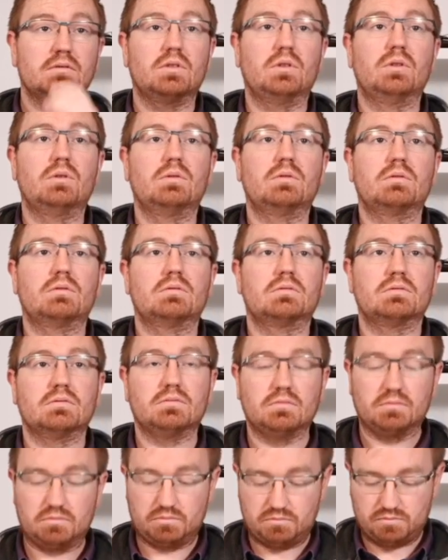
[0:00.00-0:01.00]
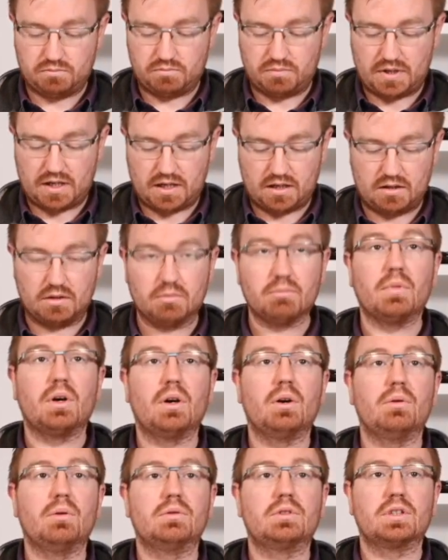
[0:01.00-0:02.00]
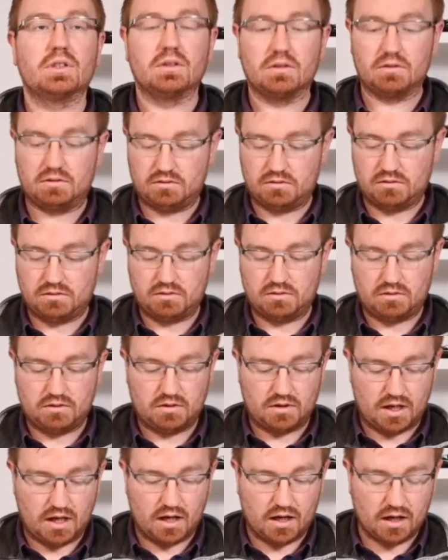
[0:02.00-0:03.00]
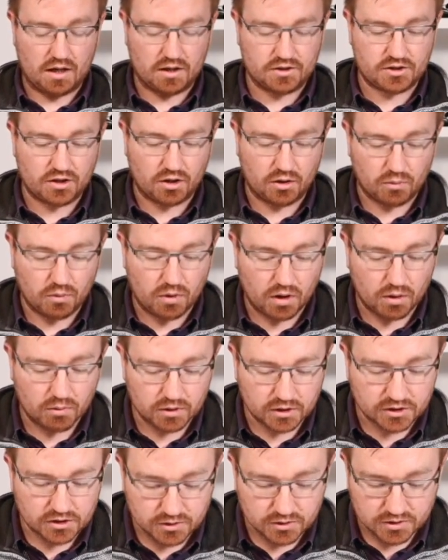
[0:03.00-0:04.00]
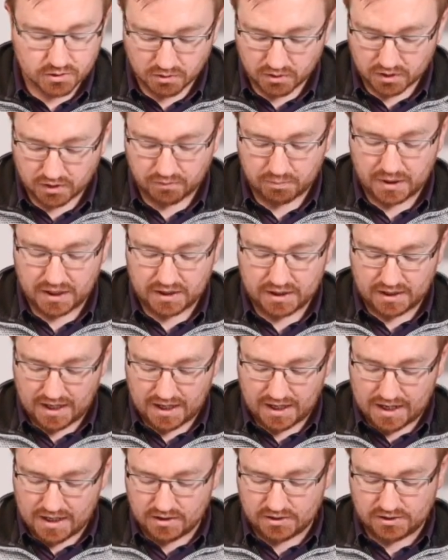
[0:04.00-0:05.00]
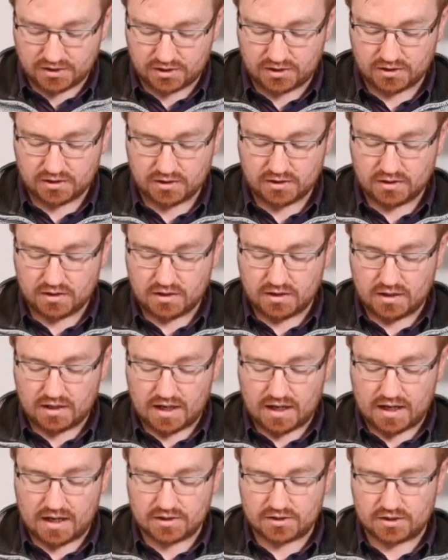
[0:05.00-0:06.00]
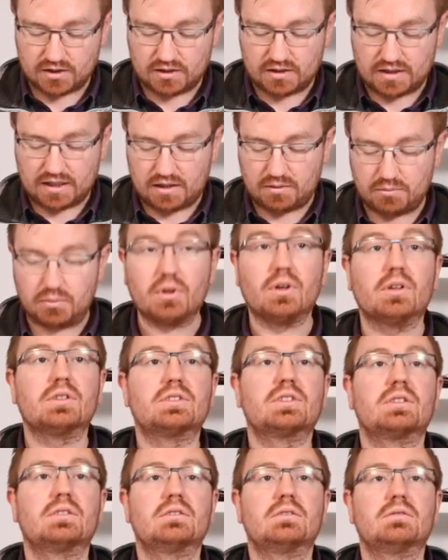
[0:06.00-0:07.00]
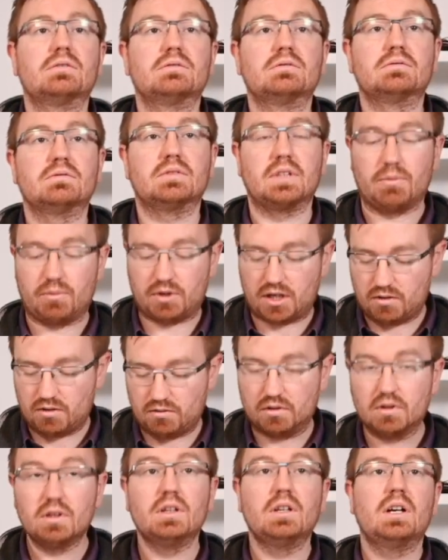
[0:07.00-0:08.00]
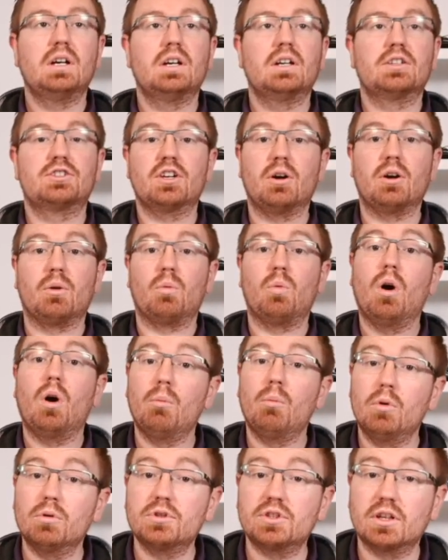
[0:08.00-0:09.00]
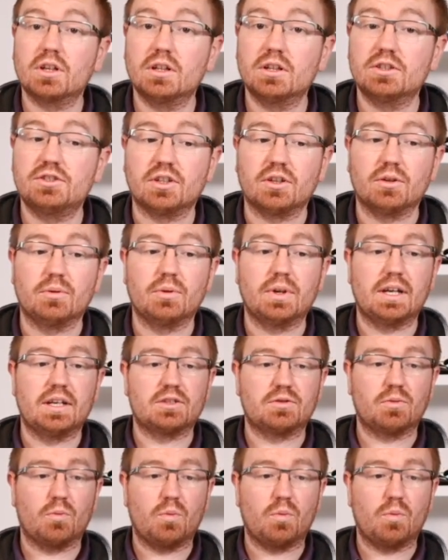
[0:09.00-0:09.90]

oh, pin mode. Uh, so what I want to do is I want to have pin 8 as an input. There we go. So what I'm also going to do is